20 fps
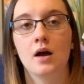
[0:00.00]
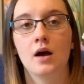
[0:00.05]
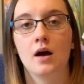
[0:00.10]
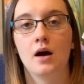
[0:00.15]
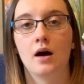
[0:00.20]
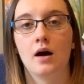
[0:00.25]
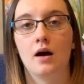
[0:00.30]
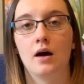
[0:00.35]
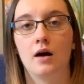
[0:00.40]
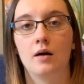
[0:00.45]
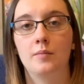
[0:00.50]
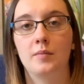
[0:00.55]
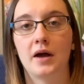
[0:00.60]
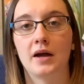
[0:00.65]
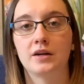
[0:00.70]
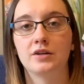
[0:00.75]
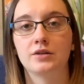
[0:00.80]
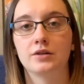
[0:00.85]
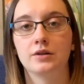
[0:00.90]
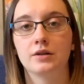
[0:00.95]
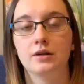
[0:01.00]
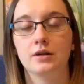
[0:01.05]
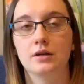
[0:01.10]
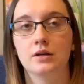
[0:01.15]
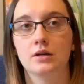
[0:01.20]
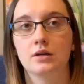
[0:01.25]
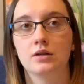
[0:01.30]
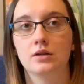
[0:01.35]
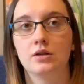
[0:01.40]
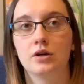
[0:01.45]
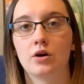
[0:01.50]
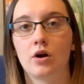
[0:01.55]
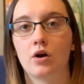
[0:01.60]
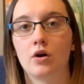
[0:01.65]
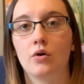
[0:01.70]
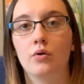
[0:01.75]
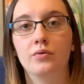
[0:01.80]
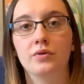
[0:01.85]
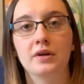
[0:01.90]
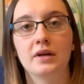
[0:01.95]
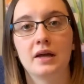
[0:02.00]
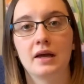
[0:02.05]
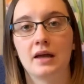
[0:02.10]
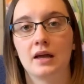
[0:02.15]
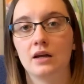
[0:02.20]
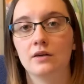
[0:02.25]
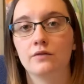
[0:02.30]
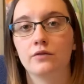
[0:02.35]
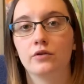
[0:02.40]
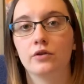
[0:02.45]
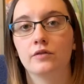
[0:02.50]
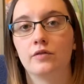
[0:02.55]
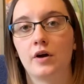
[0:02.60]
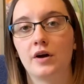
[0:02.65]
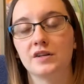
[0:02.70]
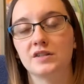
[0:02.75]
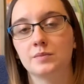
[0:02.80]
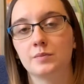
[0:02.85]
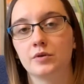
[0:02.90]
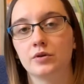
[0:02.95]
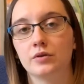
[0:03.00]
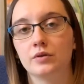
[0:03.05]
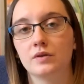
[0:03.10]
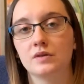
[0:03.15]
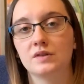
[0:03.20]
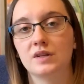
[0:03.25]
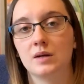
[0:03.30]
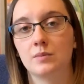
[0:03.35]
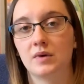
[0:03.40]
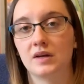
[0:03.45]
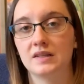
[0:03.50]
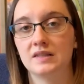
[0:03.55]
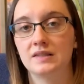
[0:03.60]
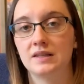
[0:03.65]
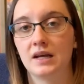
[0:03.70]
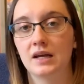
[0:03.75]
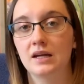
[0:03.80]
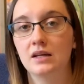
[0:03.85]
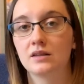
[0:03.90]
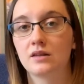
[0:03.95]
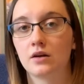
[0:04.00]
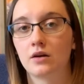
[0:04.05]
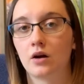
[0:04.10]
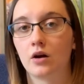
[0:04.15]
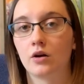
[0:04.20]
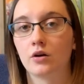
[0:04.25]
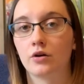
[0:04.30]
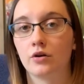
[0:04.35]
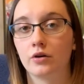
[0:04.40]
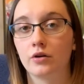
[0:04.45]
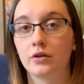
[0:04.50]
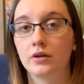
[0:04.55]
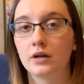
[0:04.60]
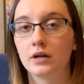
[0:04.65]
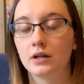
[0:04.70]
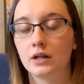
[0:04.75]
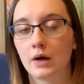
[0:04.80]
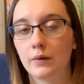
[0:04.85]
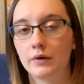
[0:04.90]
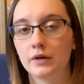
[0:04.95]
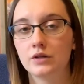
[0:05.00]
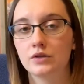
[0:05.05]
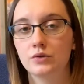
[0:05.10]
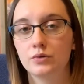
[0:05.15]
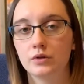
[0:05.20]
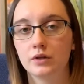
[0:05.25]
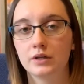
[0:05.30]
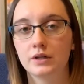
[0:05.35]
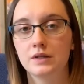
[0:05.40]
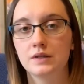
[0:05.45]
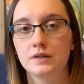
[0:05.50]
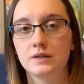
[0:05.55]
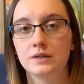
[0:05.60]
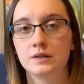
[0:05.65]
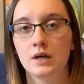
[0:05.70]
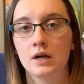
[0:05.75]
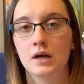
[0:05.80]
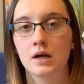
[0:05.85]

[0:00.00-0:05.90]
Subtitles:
Actually, there are only a handful of hospitals in my state that are currently allowing doulas.